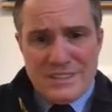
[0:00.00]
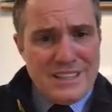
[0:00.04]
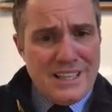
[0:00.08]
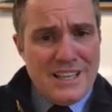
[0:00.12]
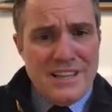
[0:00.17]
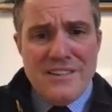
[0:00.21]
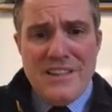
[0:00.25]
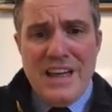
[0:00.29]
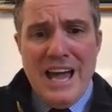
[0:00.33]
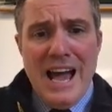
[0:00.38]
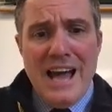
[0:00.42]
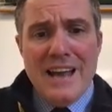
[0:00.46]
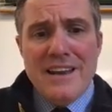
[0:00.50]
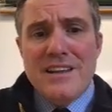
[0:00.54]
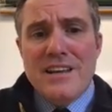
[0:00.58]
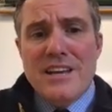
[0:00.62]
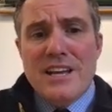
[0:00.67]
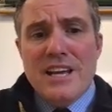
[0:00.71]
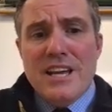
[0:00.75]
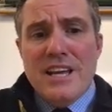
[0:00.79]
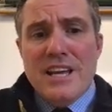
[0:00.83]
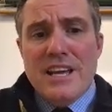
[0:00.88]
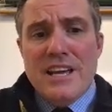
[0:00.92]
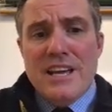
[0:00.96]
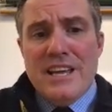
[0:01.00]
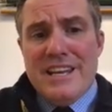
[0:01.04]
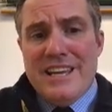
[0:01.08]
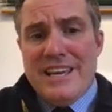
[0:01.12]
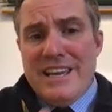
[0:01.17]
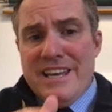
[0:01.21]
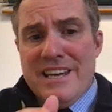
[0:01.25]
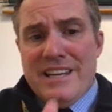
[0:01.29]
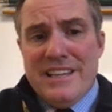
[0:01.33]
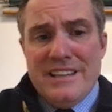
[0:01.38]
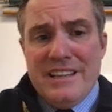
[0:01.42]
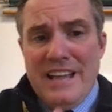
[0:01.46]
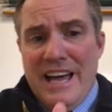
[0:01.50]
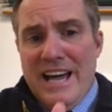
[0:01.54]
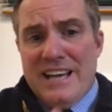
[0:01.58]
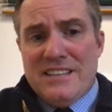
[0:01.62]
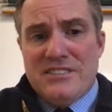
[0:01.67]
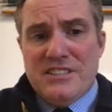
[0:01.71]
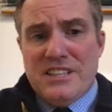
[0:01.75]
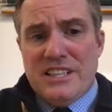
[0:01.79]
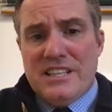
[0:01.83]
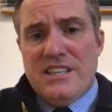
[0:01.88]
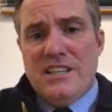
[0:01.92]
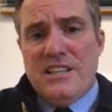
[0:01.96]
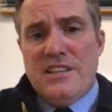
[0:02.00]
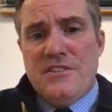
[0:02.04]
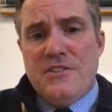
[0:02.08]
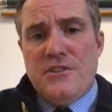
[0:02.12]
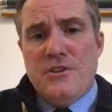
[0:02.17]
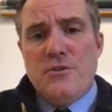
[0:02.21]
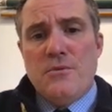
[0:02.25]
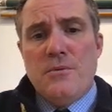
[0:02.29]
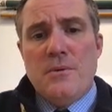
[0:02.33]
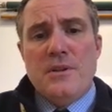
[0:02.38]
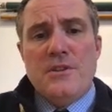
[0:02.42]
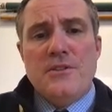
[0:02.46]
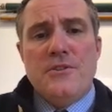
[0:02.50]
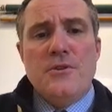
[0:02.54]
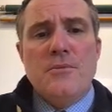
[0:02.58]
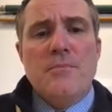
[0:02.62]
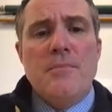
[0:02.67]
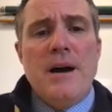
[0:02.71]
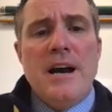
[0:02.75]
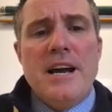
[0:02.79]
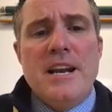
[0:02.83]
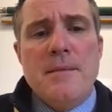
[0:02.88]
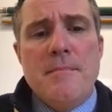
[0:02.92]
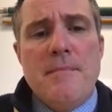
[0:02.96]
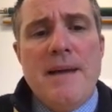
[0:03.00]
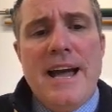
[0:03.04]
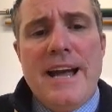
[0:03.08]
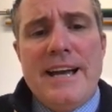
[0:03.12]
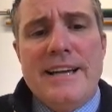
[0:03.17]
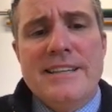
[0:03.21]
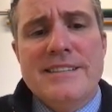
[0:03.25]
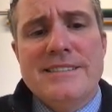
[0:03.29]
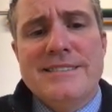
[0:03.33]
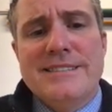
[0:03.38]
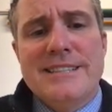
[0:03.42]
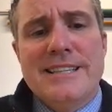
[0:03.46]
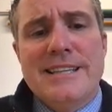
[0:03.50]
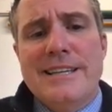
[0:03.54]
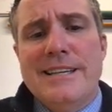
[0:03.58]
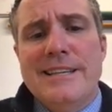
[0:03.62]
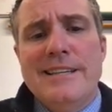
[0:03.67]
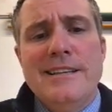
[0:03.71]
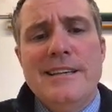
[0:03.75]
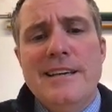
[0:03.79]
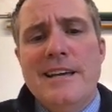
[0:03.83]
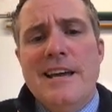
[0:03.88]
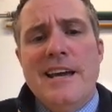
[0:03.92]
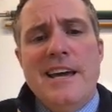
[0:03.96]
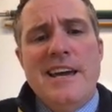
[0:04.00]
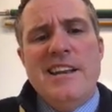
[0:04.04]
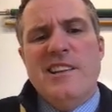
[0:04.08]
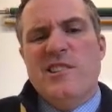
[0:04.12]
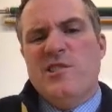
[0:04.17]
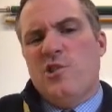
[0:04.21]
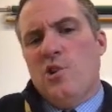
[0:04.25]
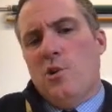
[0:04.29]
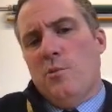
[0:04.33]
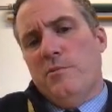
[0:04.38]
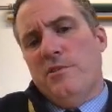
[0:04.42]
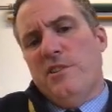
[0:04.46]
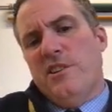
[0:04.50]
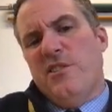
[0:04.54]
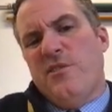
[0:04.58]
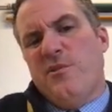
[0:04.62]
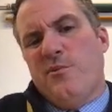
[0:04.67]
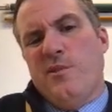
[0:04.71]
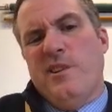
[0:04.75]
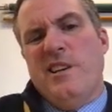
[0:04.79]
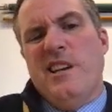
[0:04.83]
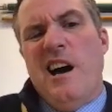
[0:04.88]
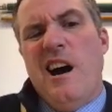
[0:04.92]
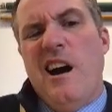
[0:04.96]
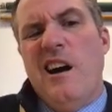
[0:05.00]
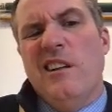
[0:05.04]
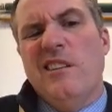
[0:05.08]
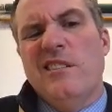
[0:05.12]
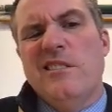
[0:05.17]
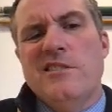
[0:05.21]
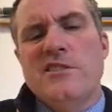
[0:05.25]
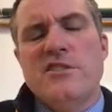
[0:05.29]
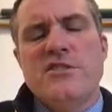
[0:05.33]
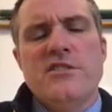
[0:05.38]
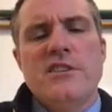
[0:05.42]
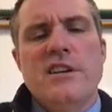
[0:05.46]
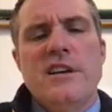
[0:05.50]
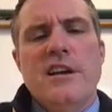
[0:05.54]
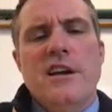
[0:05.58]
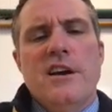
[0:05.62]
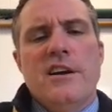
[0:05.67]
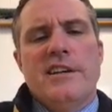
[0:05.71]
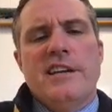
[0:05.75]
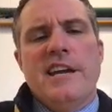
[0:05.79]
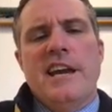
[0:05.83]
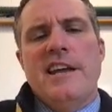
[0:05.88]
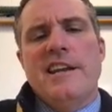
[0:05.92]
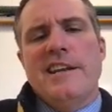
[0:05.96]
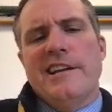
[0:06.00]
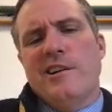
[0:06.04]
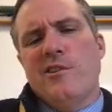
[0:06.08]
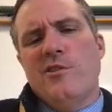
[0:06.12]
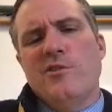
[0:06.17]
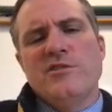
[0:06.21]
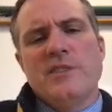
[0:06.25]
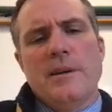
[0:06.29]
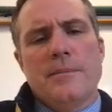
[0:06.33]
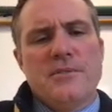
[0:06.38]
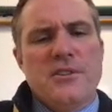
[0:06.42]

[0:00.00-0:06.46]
that inelastic, if you're buying a magazine and it's normally $3, okay, and it goes up